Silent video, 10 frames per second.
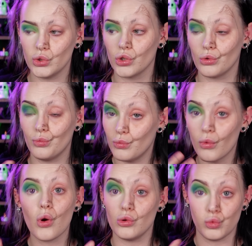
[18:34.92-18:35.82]
or
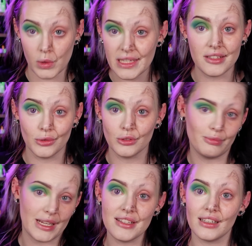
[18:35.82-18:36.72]
a weasel
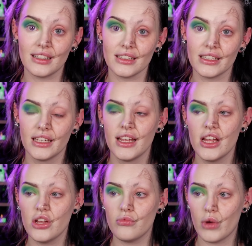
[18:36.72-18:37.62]
basically,
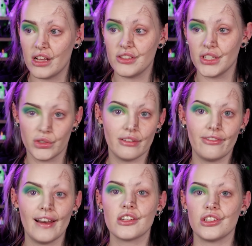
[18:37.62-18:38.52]
as a
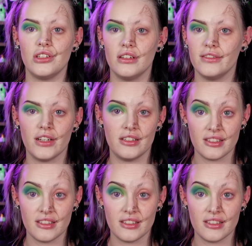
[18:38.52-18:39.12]
reflection of her